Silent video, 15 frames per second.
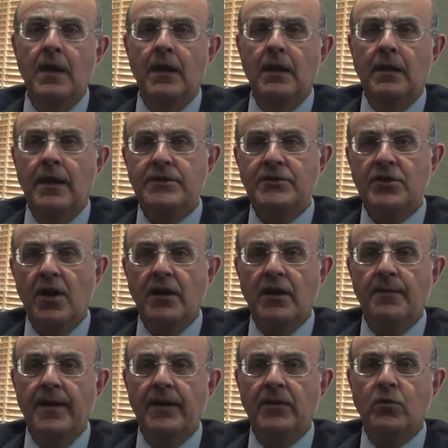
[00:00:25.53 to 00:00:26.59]
Let's talk
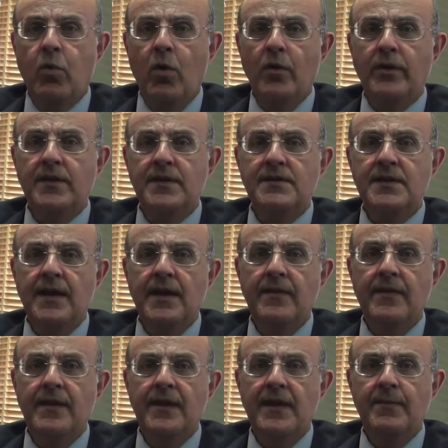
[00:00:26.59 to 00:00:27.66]
about quotas in
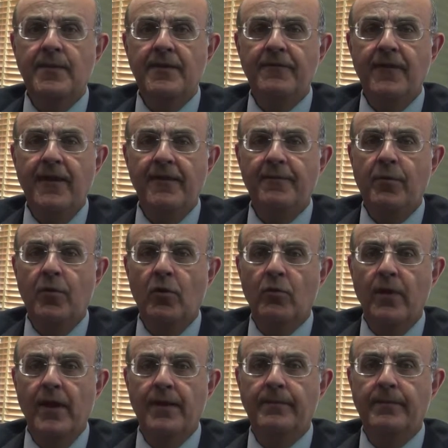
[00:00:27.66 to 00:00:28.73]
the EB-5
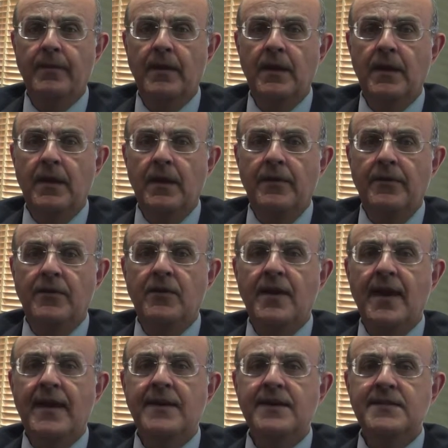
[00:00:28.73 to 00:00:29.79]
program. The
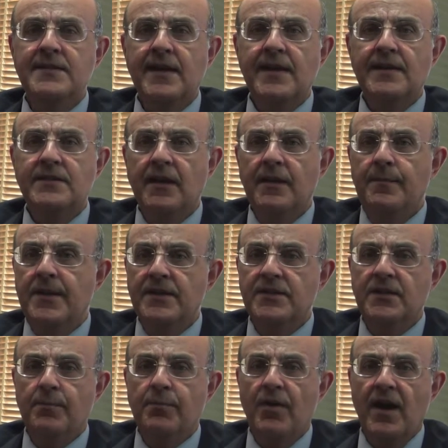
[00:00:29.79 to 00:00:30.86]
United States admits
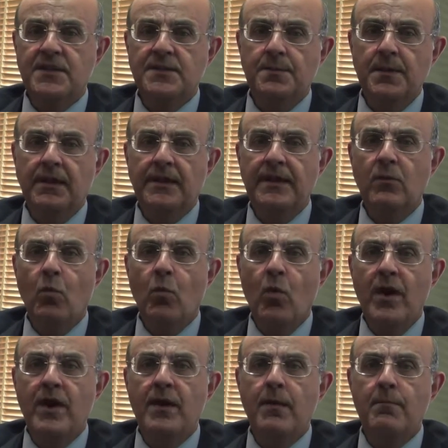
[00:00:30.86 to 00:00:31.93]
approximately
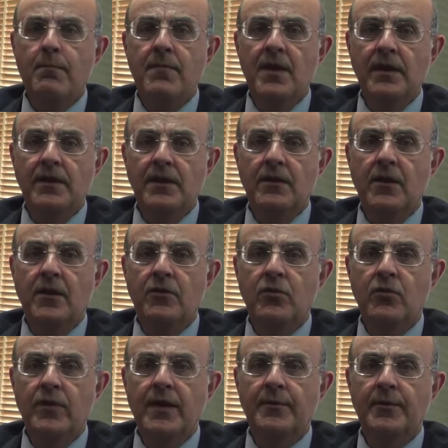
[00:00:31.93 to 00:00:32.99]
1 million
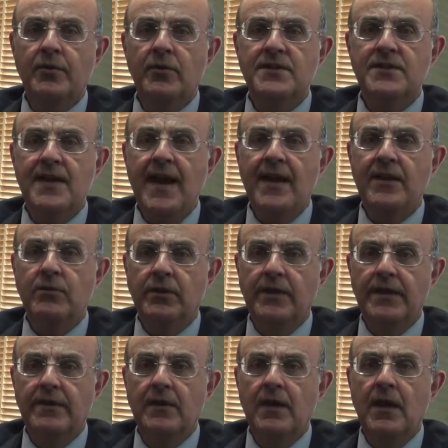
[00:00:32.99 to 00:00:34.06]
new immigrants annually.
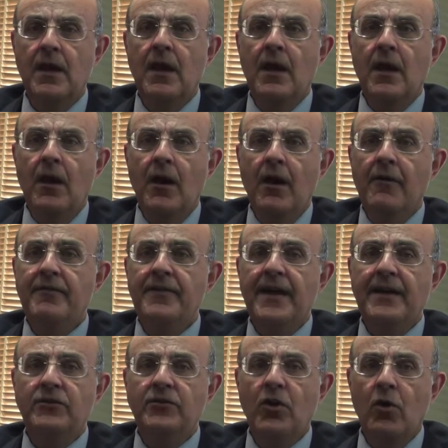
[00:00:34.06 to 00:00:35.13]
Of
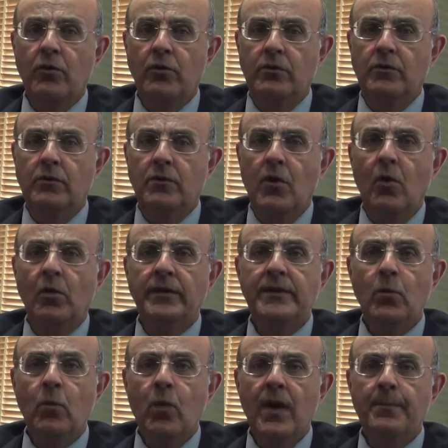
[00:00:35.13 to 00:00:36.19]
that total, only
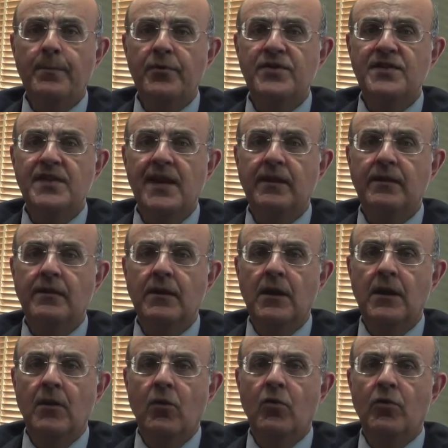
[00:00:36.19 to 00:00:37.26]
1%,
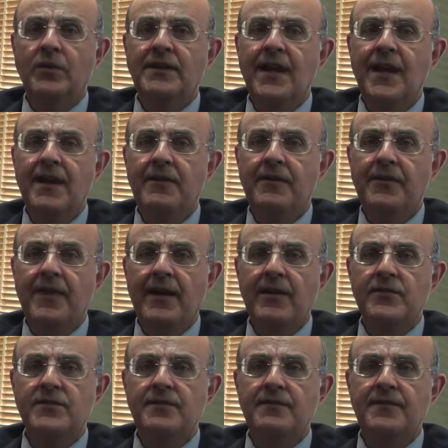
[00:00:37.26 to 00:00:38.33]
or
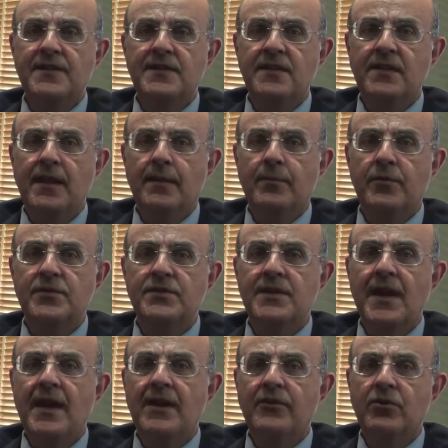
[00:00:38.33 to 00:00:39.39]
10,000 visa numbers,
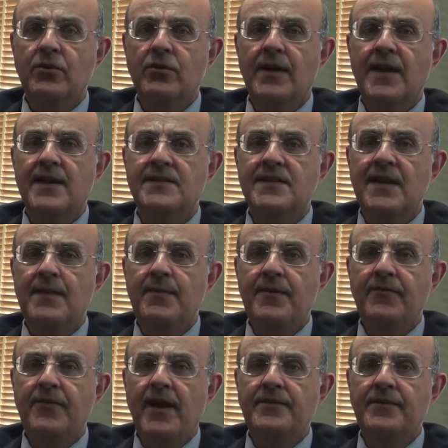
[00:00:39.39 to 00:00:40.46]
enter as
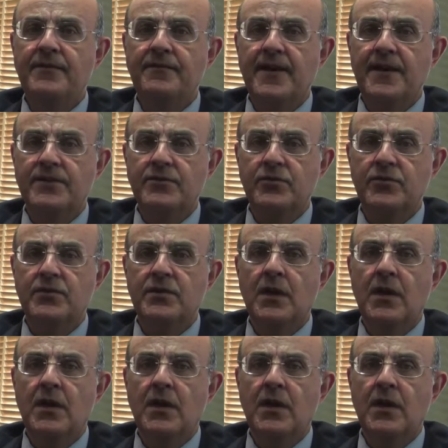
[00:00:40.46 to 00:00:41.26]
EB-5 investors.